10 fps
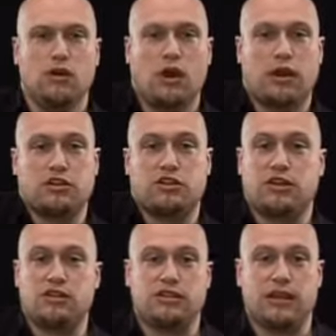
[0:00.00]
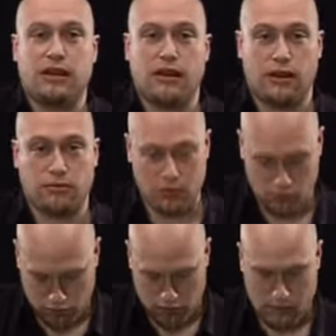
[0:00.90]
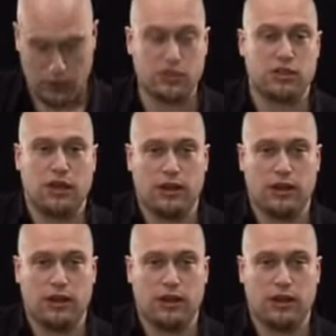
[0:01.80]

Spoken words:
Okay, as you can see, you're pretty much,